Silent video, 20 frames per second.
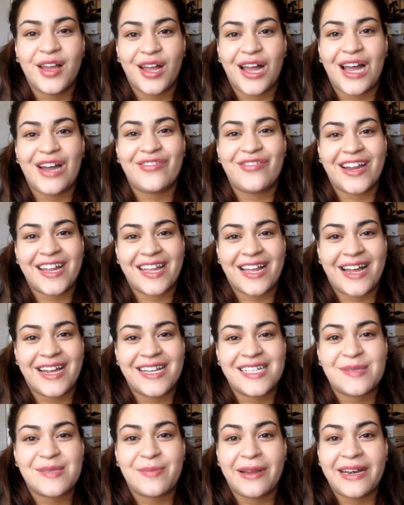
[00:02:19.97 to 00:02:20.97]
Alright
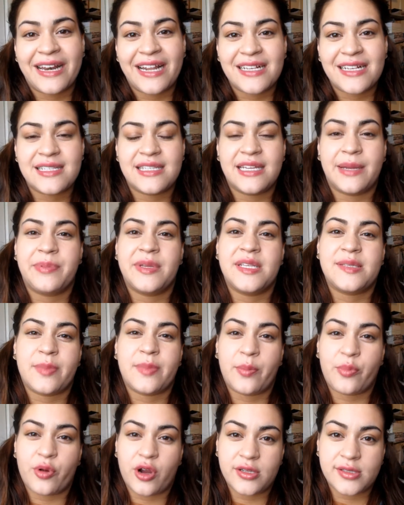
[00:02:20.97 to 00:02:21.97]
guys, my next step is my
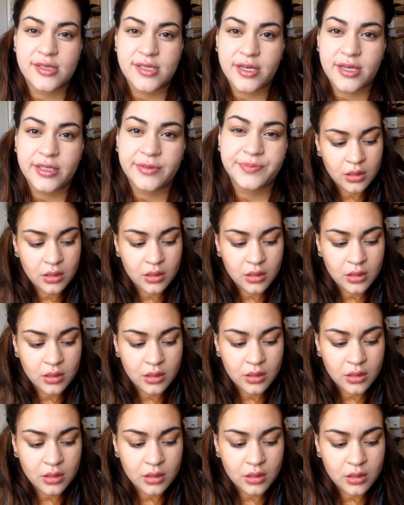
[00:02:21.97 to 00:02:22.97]
bronzer.
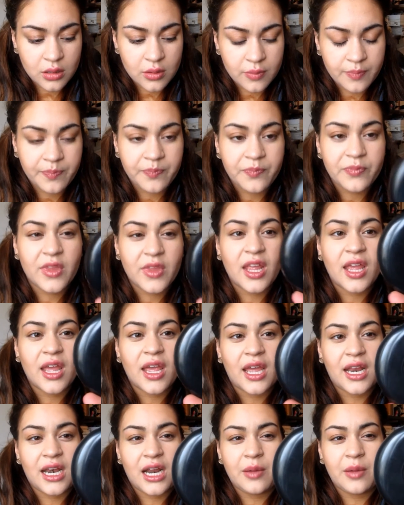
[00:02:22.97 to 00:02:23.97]

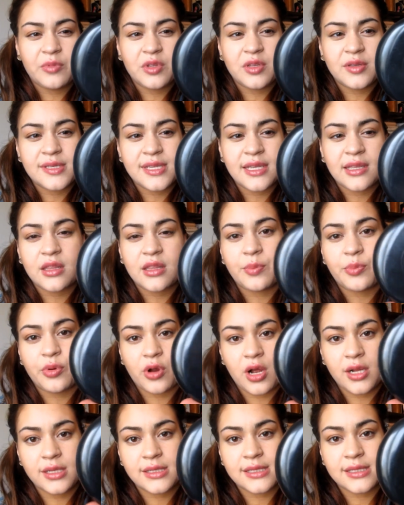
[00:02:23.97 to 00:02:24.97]
And I'm using the
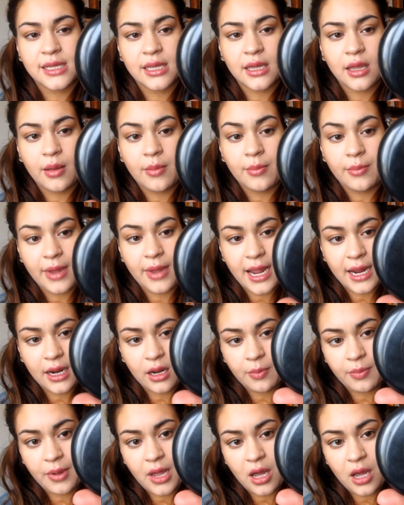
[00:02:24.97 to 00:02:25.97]
Bronzing
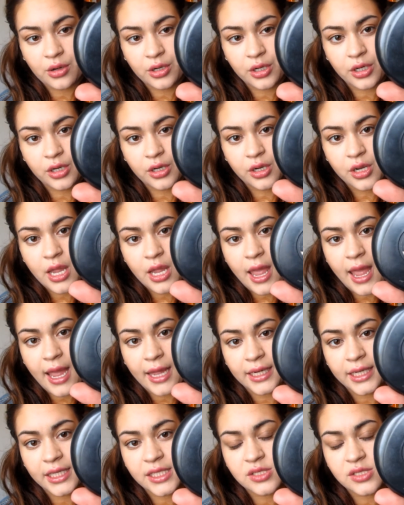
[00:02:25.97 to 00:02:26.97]
MAC powder,
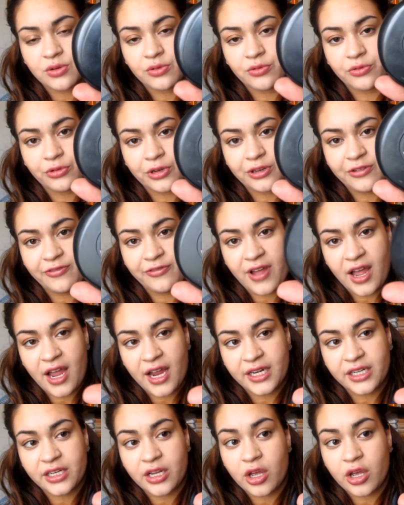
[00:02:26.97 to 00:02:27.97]
and it's
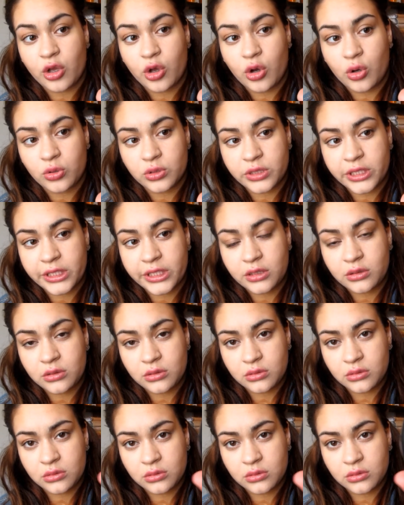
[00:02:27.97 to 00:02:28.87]
Refined Golden.